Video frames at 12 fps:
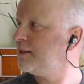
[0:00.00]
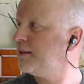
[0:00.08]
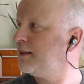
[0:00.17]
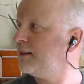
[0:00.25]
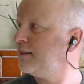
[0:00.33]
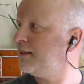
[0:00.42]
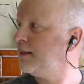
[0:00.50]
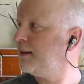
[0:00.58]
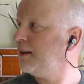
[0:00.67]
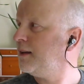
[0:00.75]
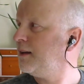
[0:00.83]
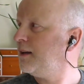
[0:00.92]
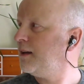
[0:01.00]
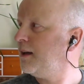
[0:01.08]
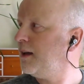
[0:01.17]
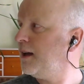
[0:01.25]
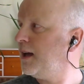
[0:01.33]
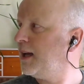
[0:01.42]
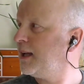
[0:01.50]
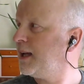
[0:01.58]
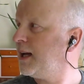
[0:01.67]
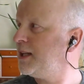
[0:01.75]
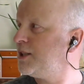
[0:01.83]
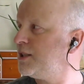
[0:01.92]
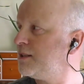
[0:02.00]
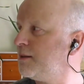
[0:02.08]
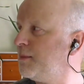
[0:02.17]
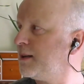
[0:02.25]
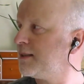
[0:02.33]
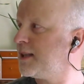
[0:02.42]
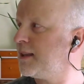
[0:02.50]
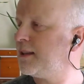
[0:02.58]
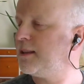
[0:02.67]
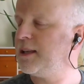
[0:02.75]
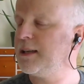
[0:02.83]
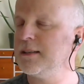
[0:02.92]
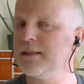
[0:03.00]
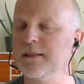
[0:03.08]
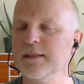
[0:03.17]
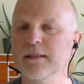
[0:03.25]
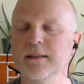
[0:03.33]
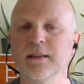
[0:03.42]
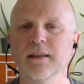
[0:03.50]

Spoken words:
So this engages, amongst other things,